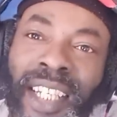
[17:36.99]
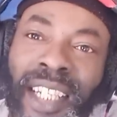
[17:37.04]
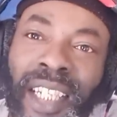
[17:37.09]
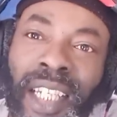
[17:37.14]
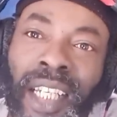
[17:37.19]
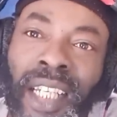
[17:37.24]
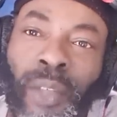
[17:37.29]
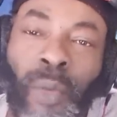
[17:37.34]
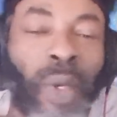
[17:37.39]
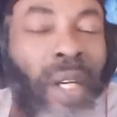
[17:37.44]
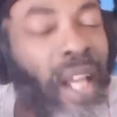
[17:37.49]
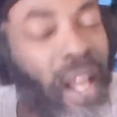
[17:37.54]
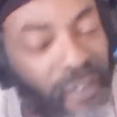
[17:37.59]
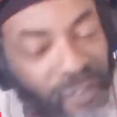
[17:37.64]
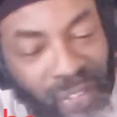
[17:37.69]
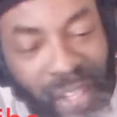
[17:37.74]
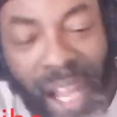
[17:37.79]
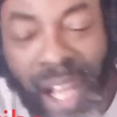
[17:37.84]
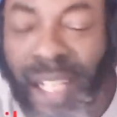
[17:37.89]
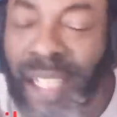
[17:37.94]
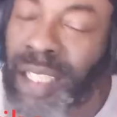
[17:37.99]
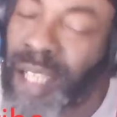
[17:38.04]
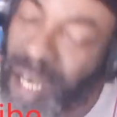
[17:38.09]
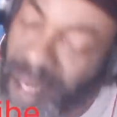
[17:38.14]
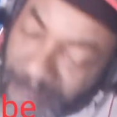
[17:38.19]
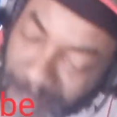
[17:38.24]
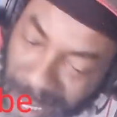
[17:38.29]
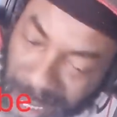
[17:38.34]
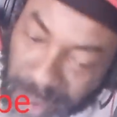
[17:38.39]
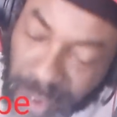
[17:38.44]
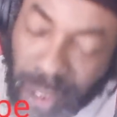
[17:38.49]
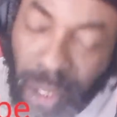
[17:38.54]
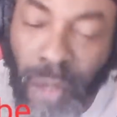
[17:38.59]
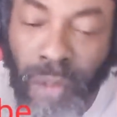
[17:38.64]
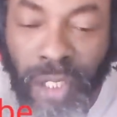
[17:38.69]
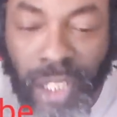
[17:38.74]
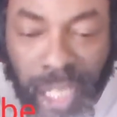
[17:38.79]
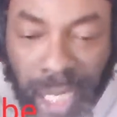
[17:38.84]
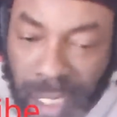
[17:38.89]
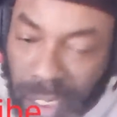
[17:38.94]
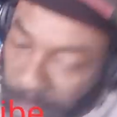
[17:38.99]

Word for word: You know say, we give thanks. And the man sound